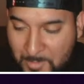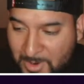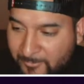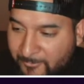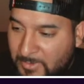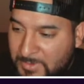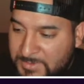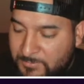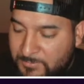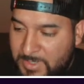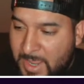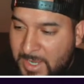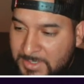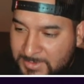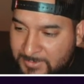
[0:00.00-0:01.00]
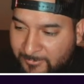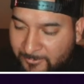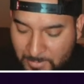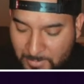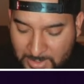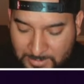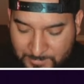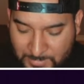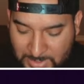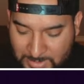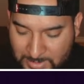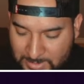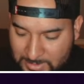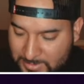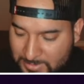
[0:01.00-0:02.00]
my first reaction from my
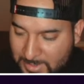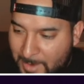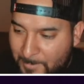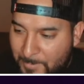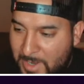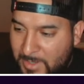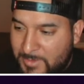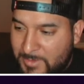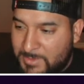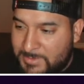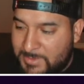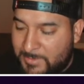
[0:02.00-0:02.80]
linebackers